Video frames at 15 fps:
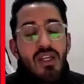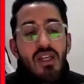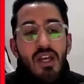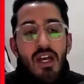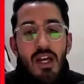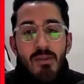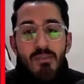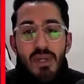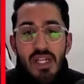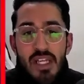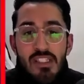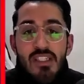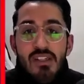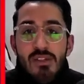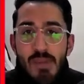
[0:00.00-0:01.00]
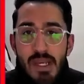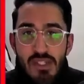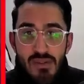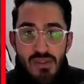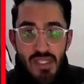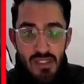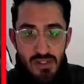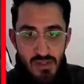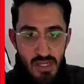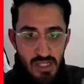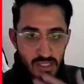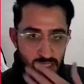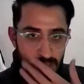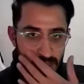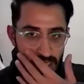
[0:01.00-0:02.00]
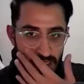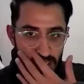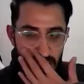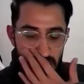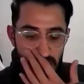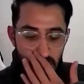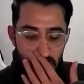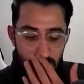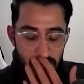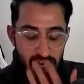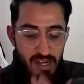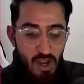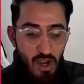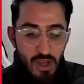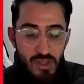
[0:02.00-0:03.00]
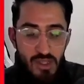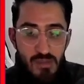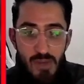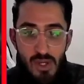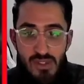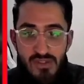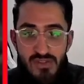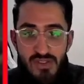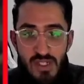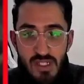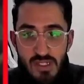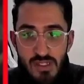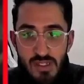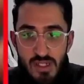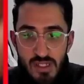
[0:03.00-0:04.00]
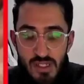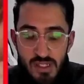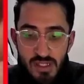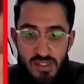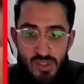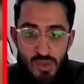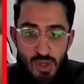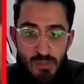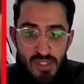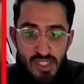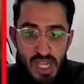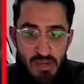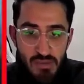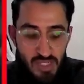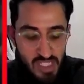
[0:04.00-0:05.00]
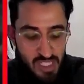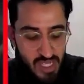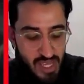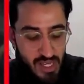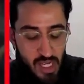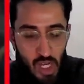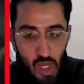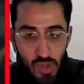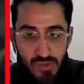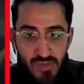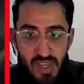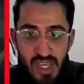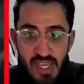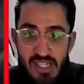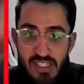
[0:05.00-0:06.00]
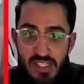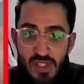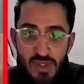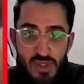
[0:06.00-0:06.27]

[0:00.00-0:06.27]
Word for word: Uh, but it's the special sets, right? It's the special sets are that are the most fun uh, to open. Generally, you're getting a lot of hits. You've got the